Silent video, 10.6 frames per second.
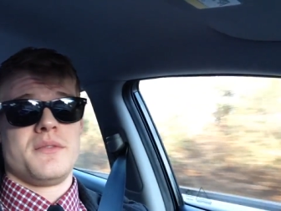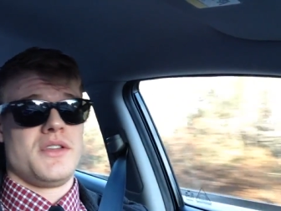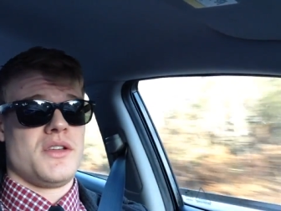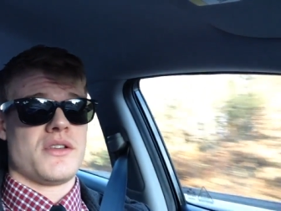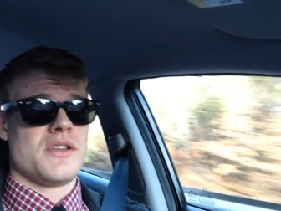
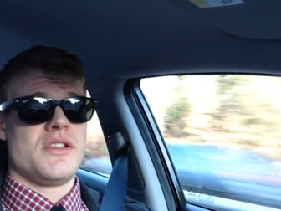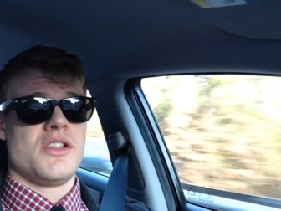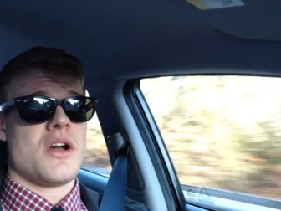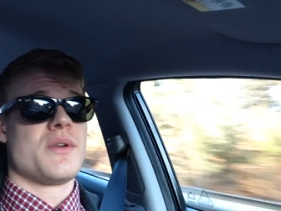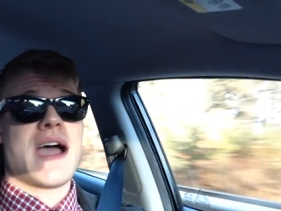You
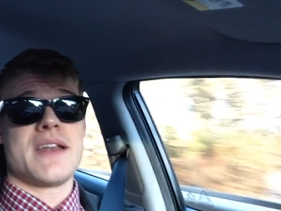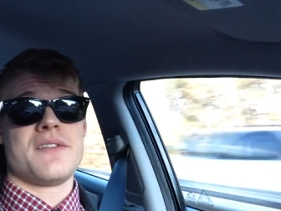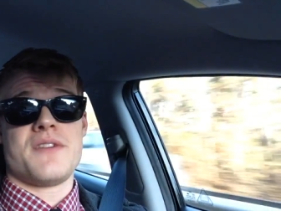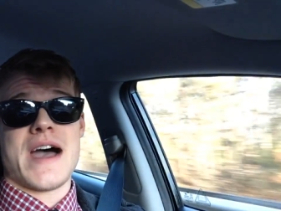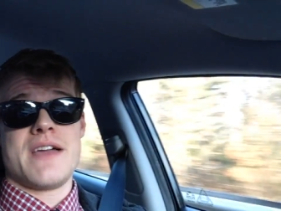know, 9
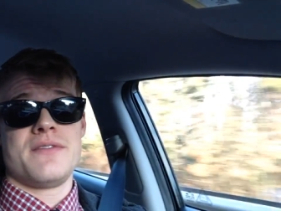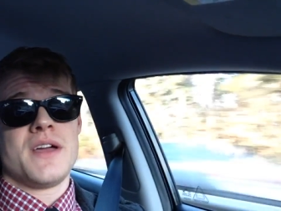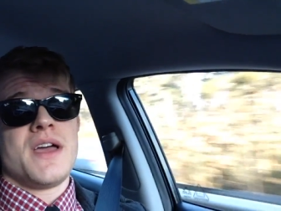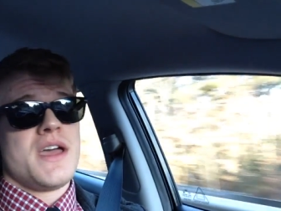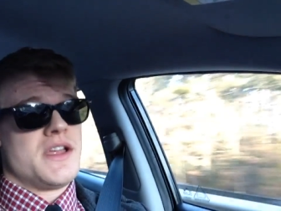to 5,
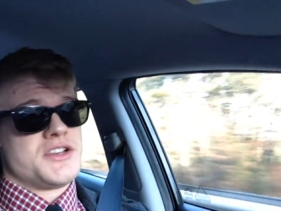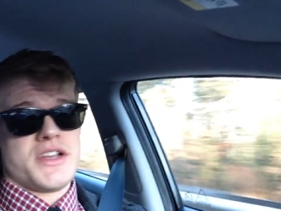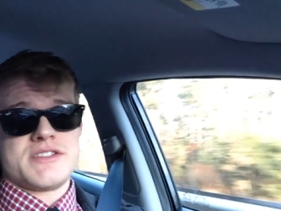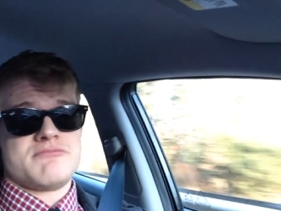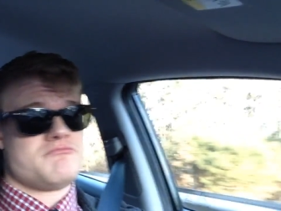
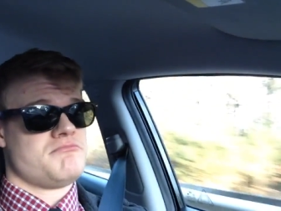just